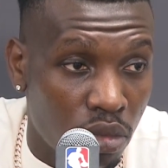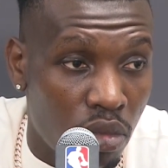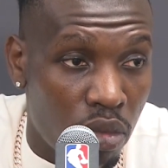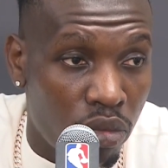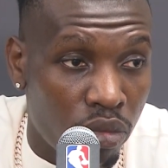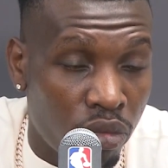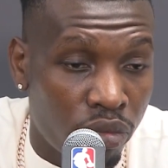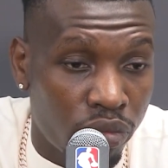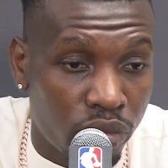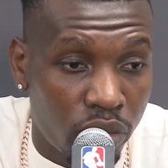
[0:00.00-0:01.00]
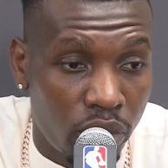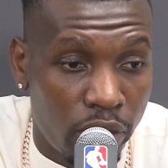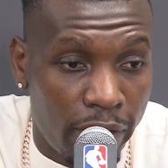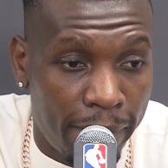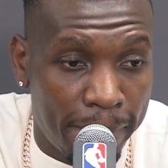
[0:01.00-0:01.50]
but you have to learn to
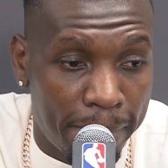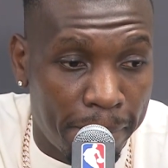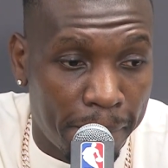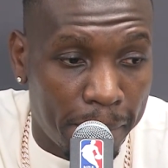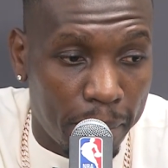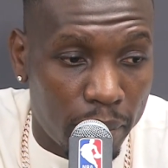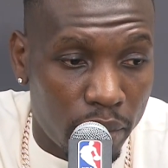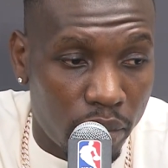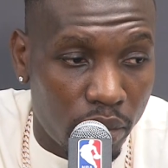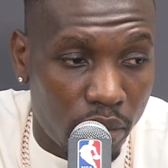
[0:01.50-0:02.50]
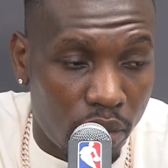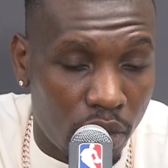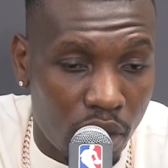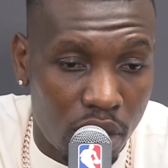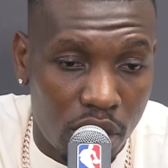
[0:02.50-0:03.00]
accept a role that fits
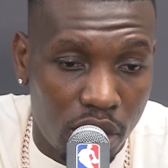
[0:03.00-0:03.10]
you?